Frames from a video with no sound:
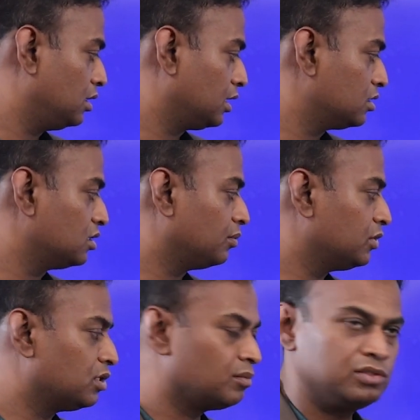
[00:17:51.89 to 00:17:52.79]
that is
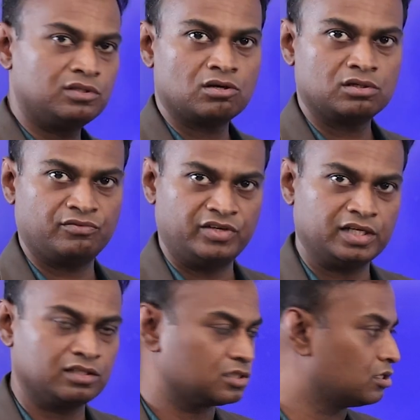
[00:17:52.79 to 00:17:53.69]

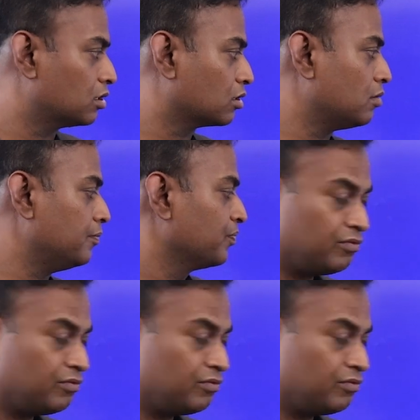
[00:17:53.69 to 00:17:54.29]
www.fidicus.com,